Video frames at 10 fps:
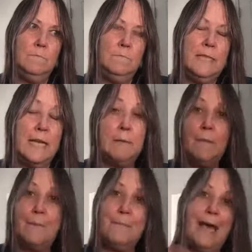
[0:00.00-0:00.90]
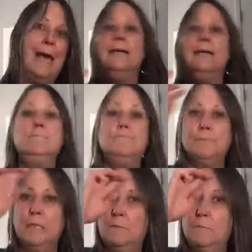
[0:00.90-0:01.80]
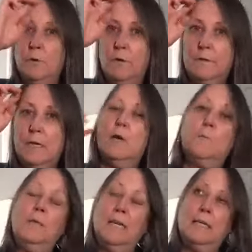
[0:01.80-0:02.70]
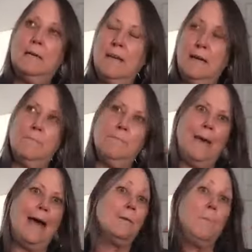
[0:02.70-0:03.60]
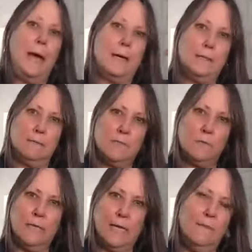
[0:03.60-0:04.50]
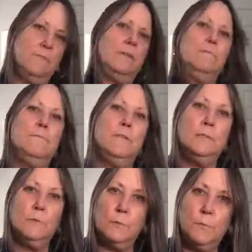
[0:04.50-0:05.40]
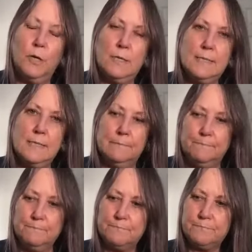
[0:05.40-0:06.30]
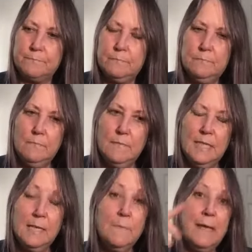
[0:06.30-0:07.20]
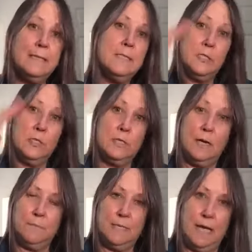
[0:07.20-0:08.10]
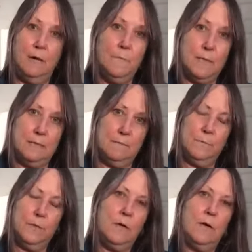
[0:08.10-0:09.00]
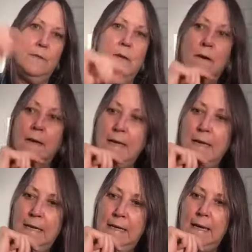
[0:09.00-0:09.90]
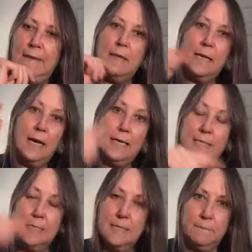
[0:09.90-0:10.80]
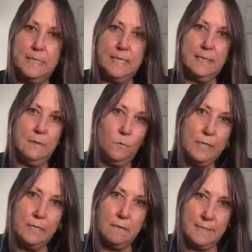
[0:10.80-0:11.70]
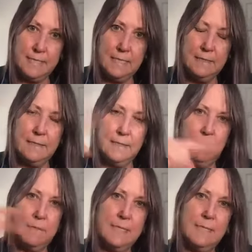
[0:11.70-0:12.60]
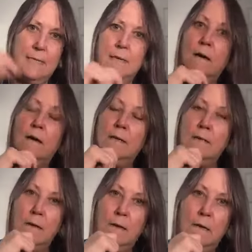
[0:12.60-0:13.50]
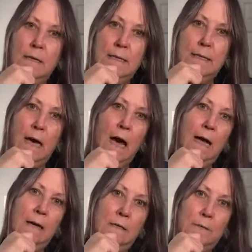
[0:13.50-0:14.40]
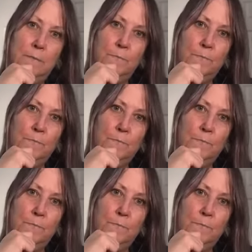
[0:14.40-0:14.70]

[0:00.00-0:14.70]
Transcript: getting my bag up. We were on the airplane. I had a backpack. It was really heavy, filled with books. And a man stood up and helped me put it on there. And then I ended up taking the window seat, and he was sitting on the aisle.